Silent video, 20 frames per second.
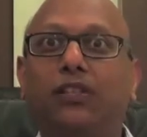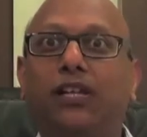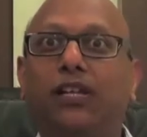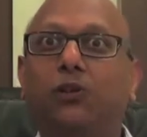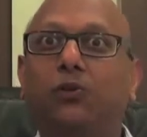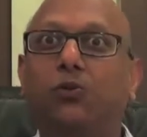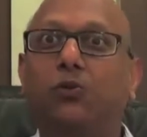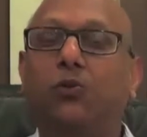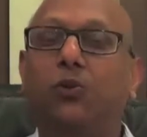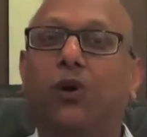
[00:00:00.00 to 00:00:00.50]

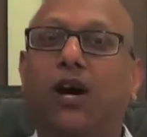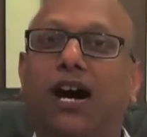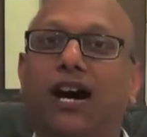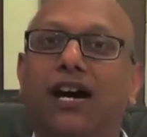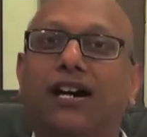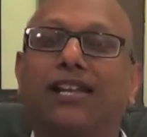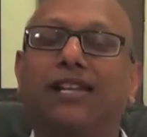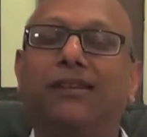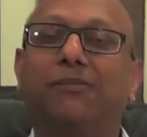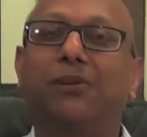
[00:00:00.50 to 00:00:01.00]
that you
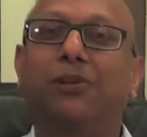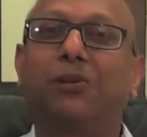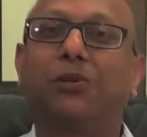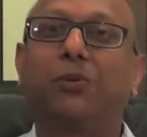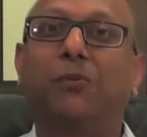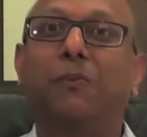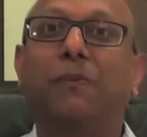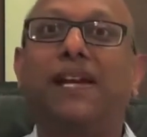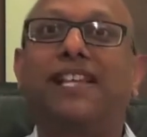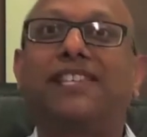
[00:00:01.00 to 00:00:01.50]
are able to
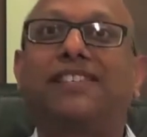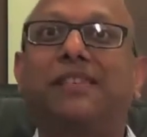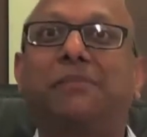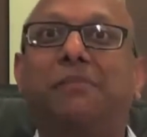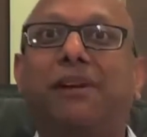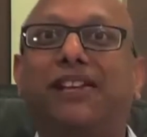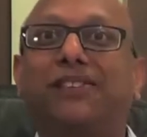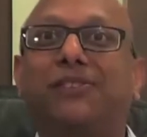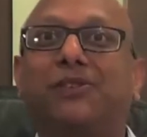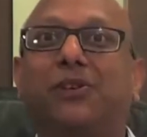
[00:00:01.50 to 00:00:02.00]

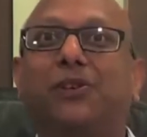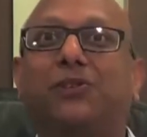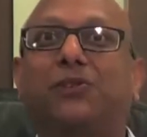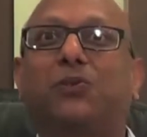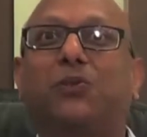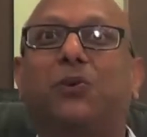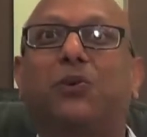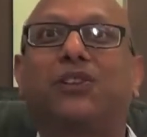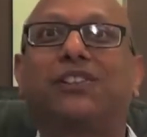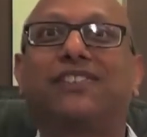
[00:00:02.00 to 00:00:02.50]
maximize your
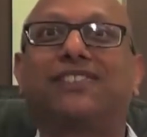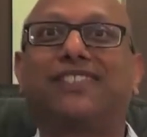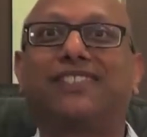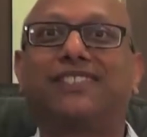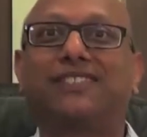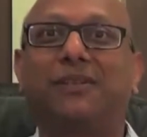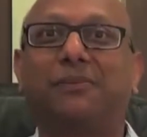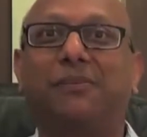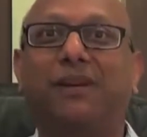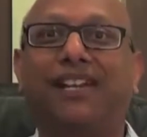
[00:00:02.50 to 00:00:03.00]
score in
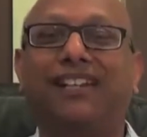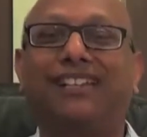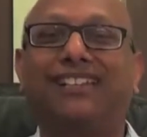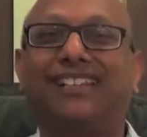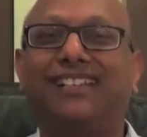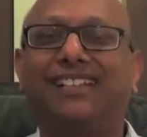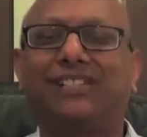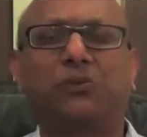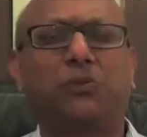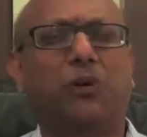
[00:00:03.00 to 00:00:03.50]
such a manner
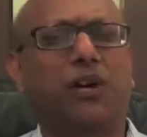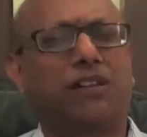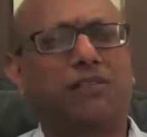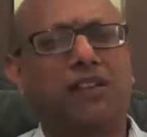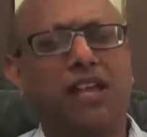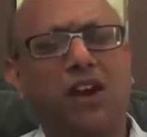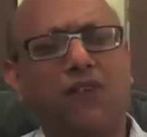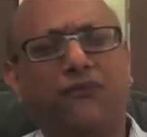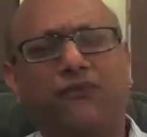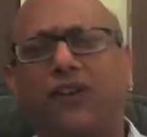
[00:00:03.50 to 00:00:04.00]
that you
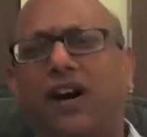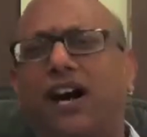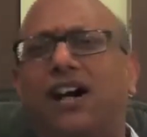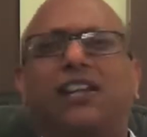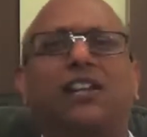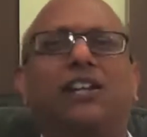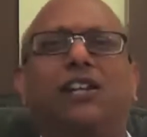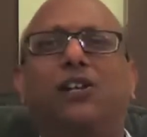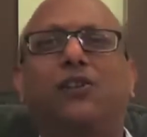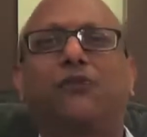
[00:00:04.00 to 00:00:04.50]
are
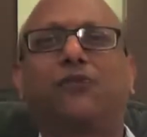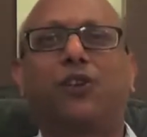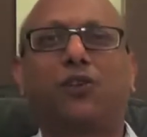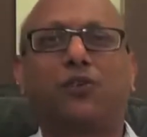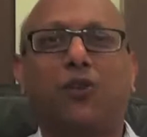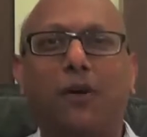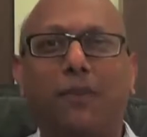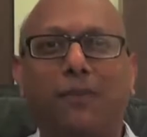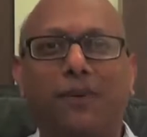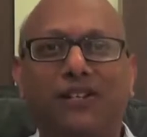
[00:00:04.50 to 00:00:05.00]
far ahead of your
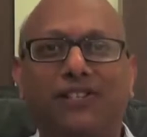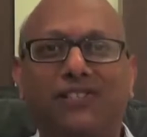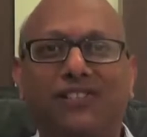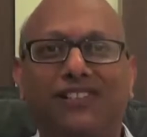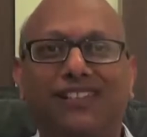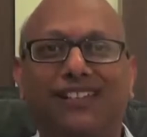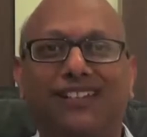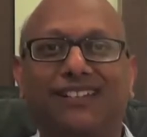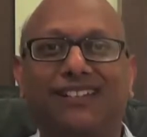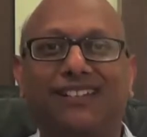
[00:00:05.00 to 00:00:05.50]

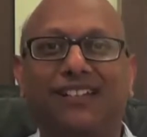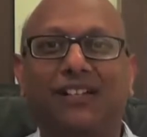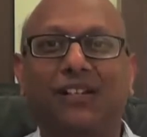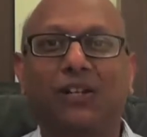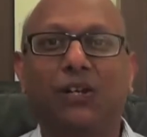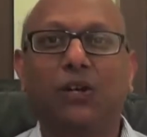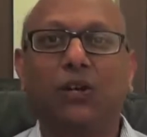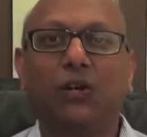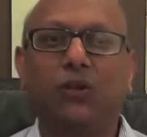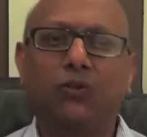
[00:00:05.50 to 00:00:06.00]
competition there.
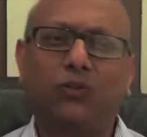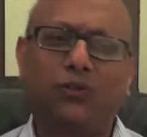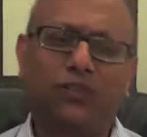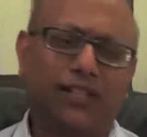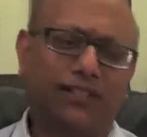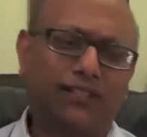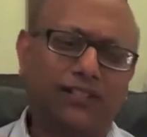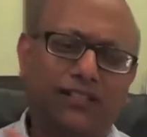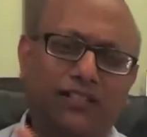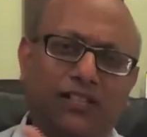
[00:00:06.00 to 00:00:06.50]
So
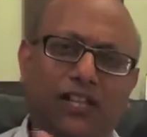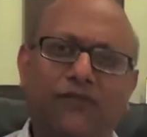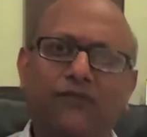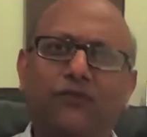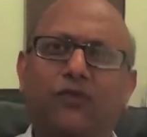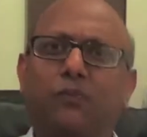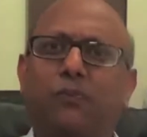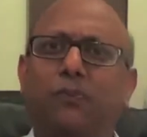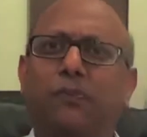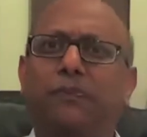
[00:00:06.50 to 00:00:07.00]
that's a
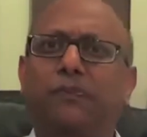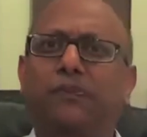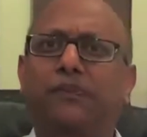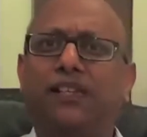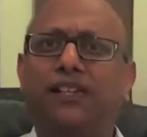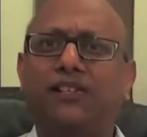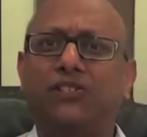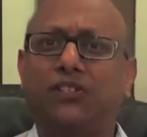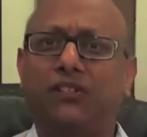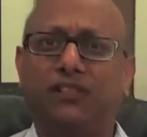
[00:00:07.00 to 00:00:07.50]
tough
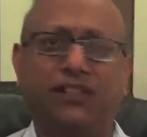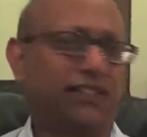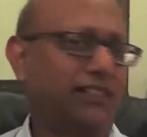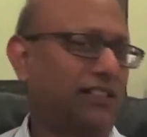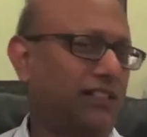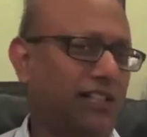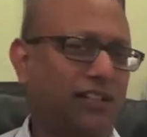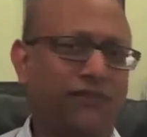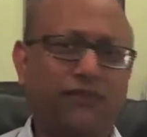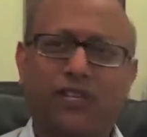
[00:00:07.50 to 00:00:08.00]
section, that's
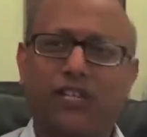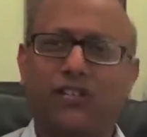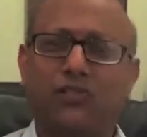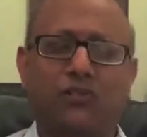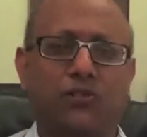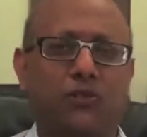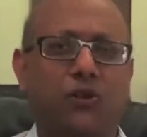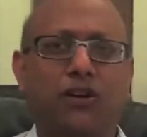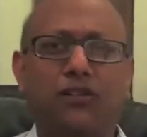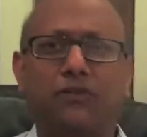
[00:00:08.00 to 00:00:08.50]
a tough
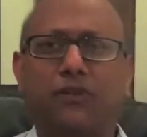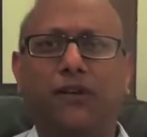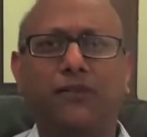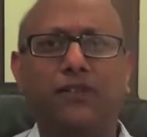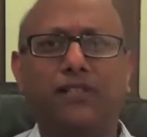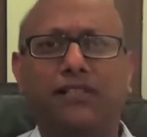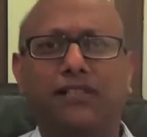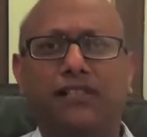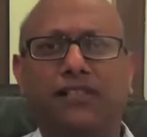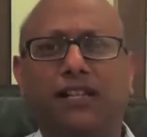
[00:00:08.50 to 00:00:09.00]
question.
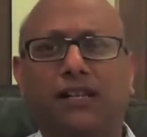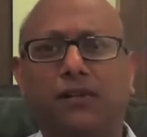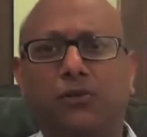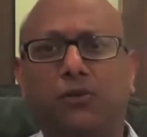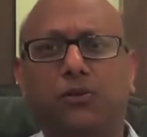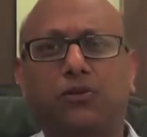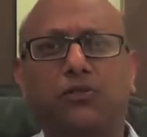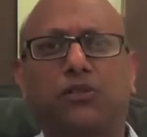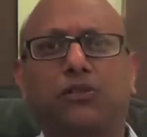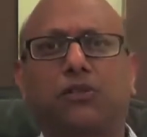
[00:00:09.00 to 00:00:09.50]
Obviously, there are
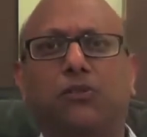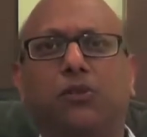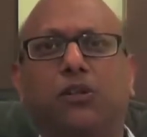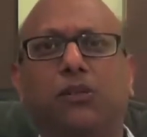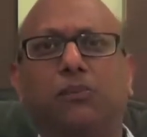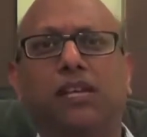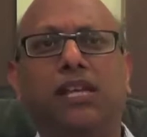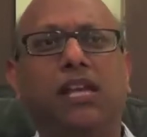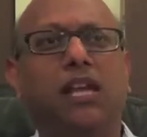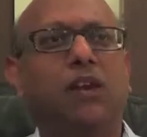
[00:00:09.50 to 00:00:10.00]
questions going
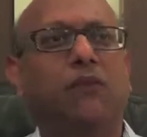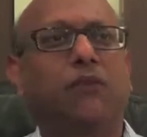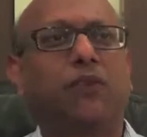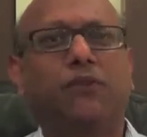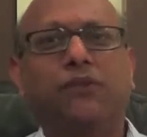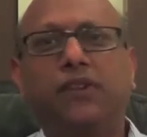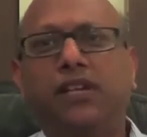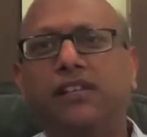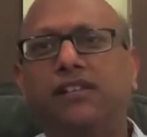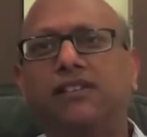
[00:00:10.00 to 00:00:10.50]
to be
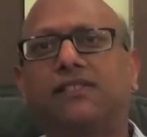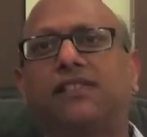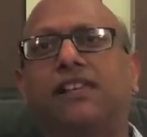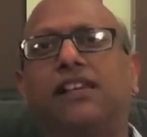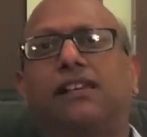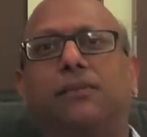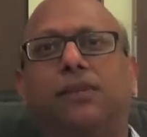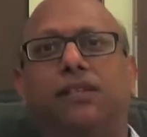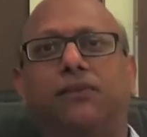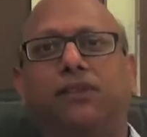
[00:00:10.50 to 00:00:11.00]
from various
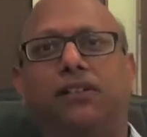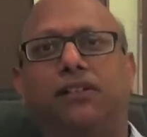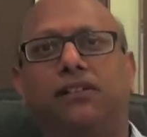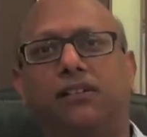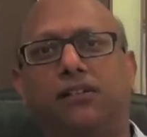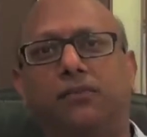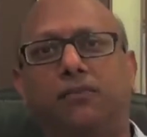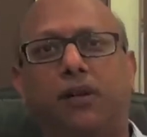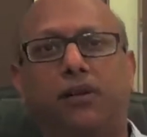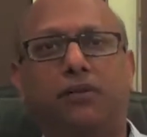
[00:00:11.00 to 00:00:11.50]
segments, whether
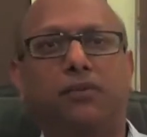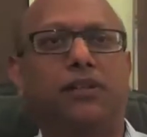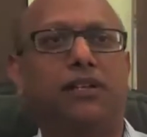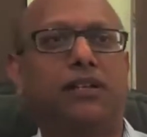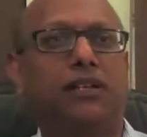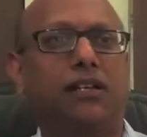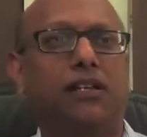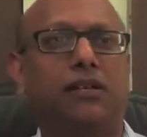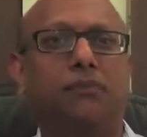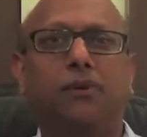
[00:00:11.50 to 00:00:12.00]
it is
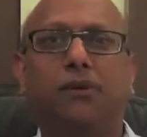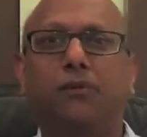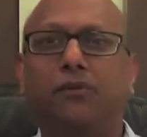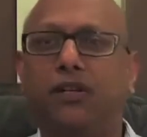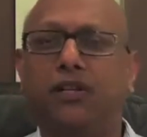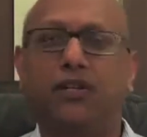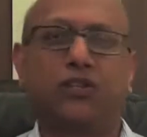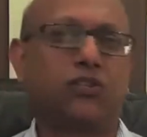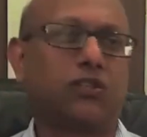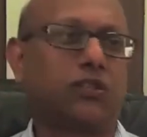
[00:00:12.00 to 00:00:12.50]
probability,
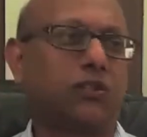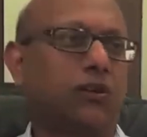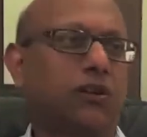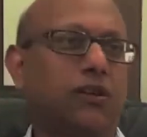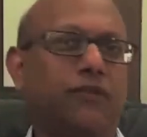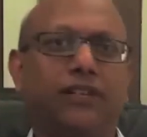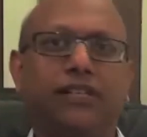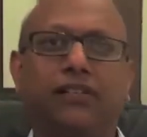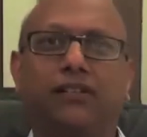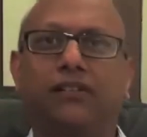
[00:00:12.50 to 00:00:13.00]
permutation,
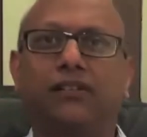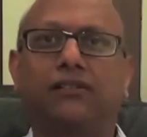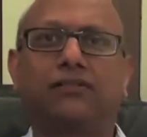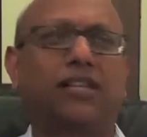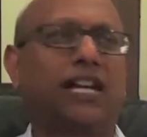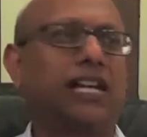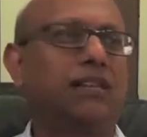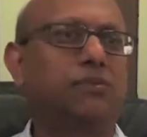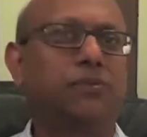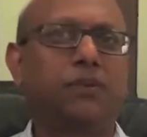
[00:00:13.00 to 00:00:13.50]
or whether it is
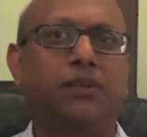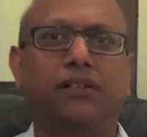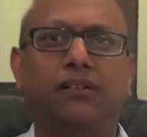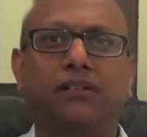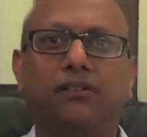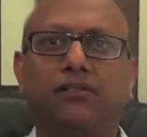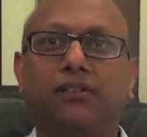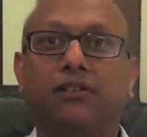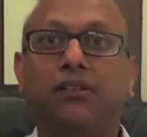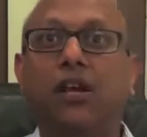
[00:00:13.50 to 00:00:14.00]
time, speed and
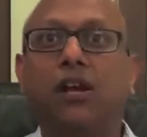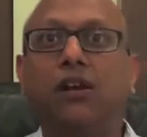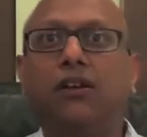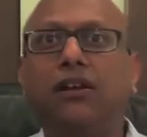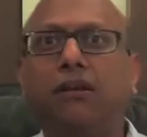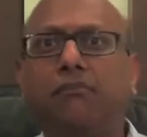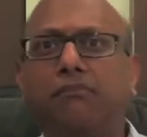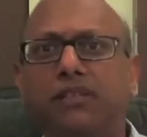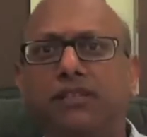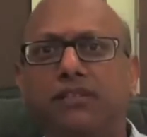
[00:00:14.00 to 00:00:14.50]
distance,
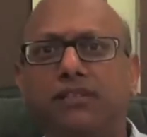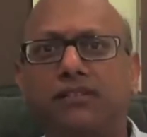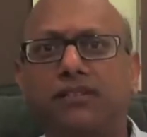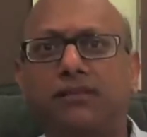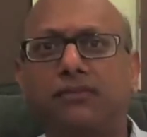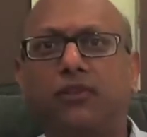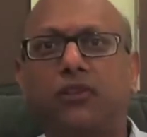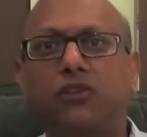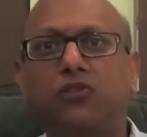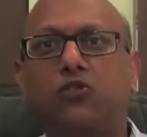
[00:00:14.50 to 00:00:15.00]
number
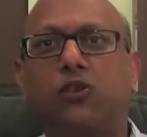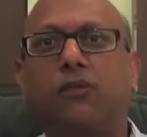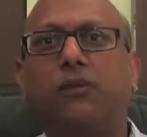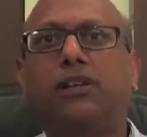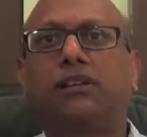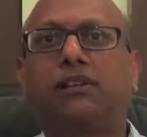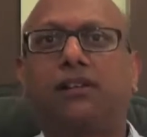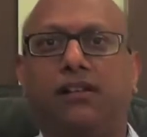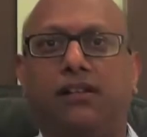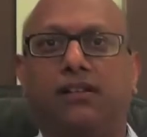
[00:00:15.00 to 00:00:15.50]
systems or
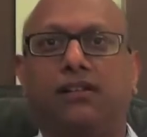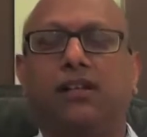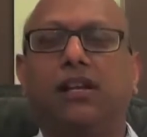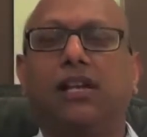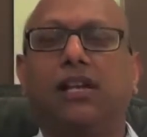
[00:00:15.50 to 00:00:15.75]
geometry,